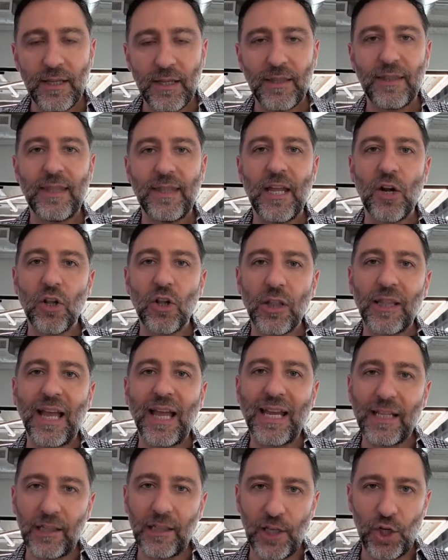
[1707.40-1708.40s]
their
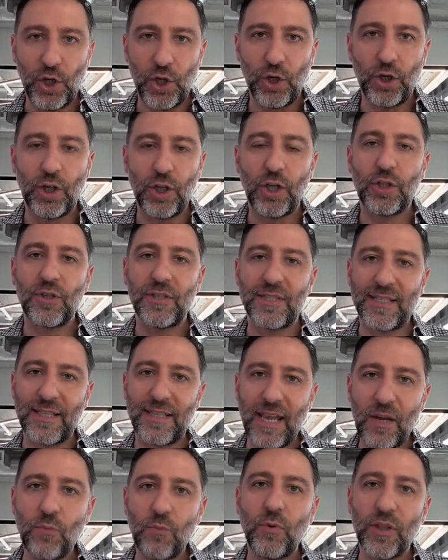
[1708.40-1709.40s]
likelihood to
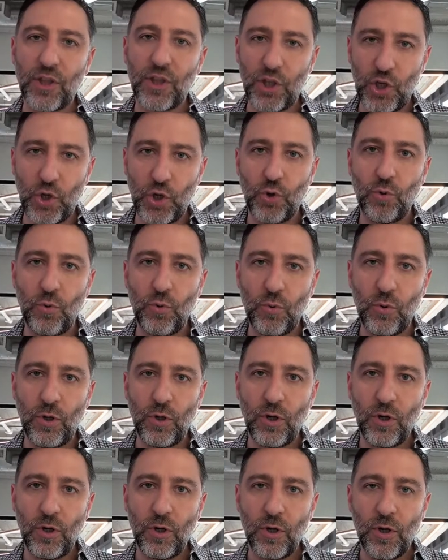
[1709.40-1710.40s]
stay with you
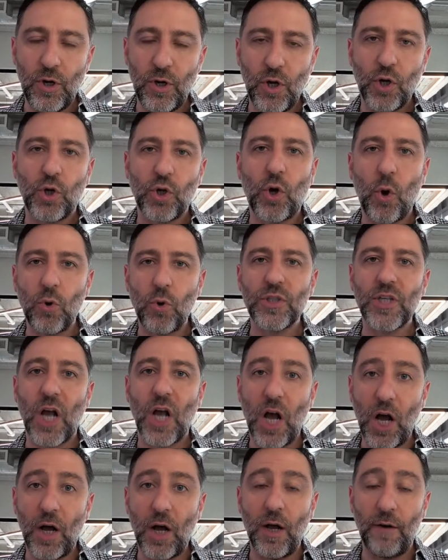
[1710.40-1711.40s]
goes
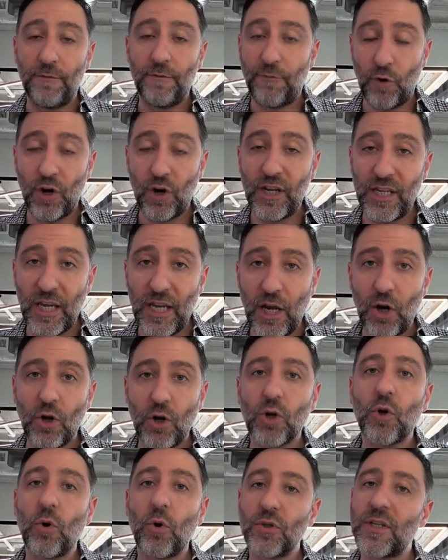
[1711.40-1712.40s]
for a year
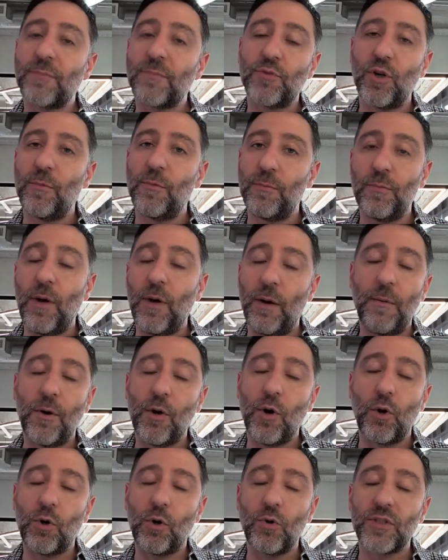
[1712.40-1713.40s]
goes up
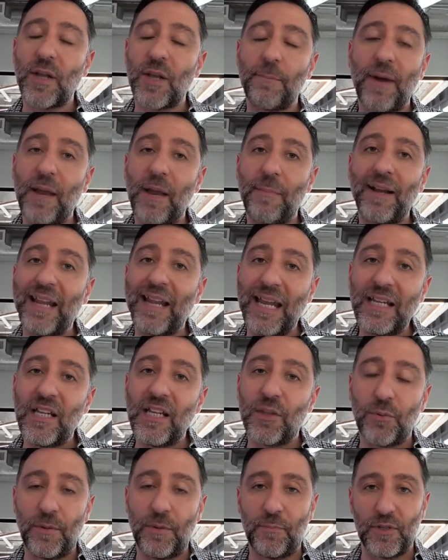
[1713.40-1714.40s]
by about
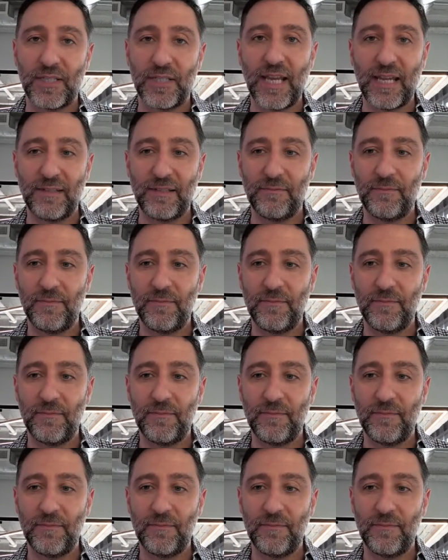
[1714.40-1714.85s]
83%.